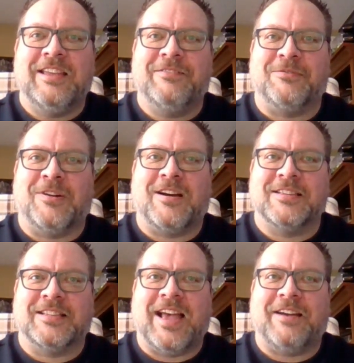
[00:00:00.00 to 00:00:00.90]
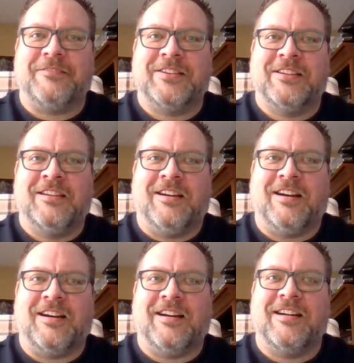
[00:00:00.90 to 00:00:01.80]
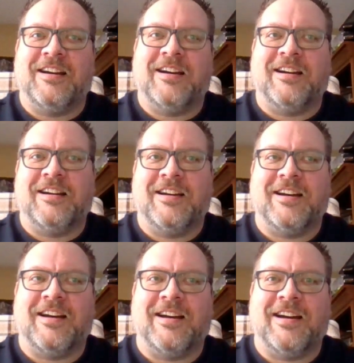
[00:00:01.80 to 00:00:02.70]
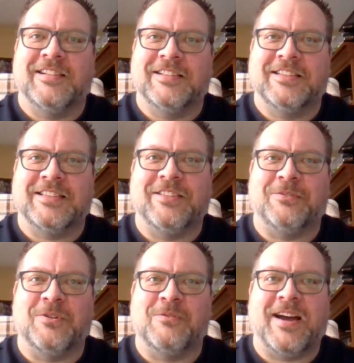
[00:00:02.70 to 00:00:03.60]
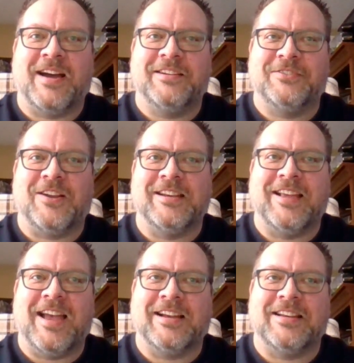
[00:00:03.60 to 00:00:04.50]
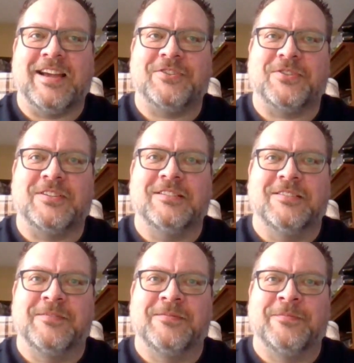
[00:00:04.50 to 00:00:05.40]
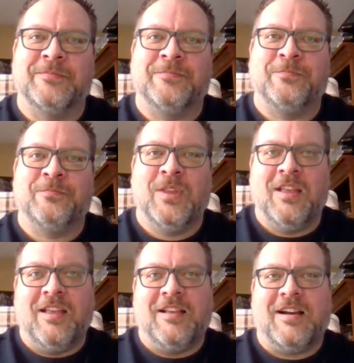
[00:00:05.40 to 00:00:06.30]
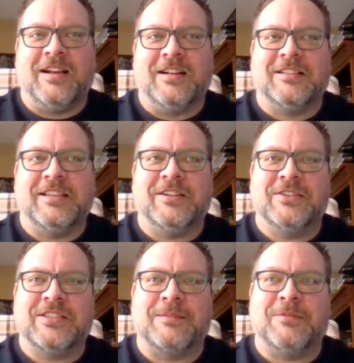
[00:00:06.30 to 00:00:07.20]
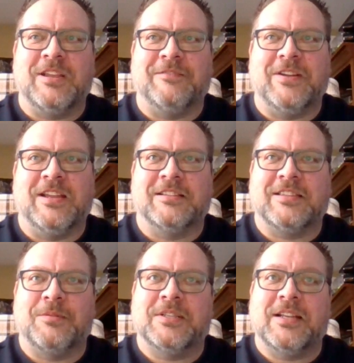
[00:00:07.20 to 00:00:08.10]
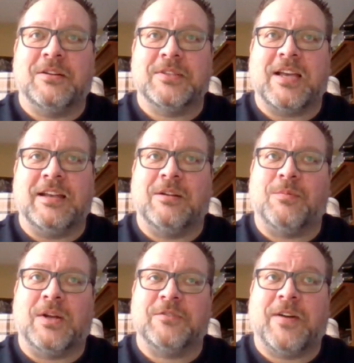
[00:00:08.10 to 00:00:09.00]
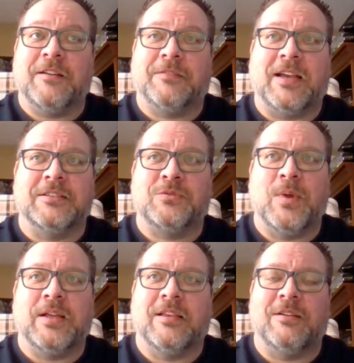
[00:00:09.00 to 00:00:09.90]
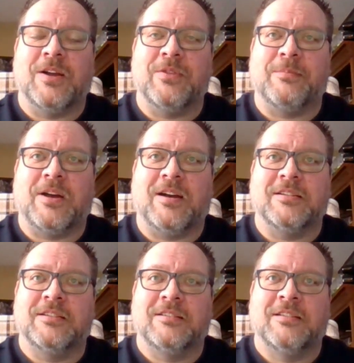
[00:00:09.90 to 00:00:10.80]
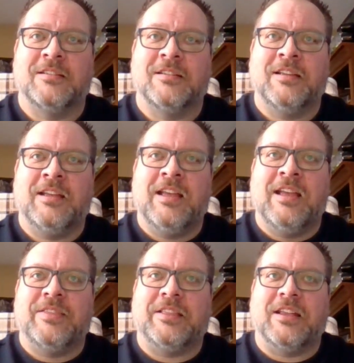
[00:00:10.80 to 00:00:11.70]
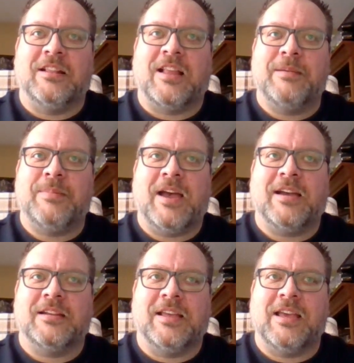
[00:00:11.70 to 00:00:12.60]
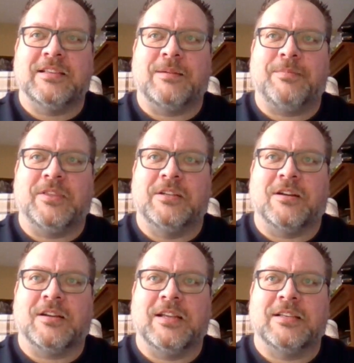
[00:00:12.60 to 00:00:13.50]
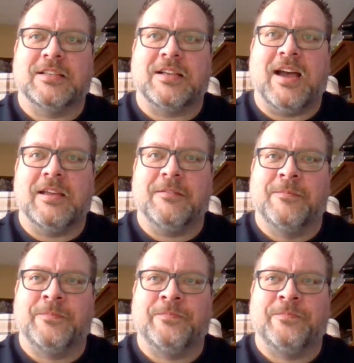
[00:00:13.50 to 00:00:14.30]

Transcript: Even Roz laughed. "Ha, ha, ha," said the robot, trying to act natural. On clear summer evenings, they would sit outside and watch fireflies twinkling around the pond. Then they'd lie back and gaze up at the darkening sky.